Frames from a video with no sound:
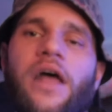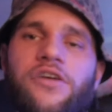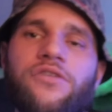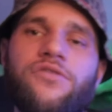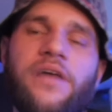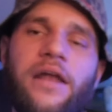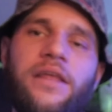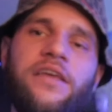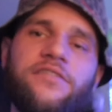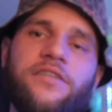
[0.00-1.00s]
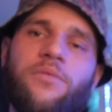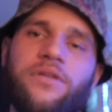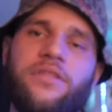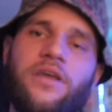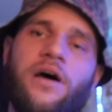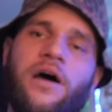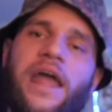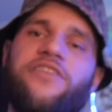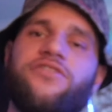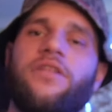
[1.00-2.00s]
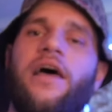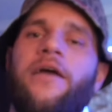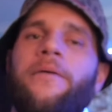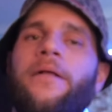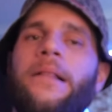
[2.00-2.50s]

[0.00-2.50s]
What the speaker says: You could do that easily with the H delay.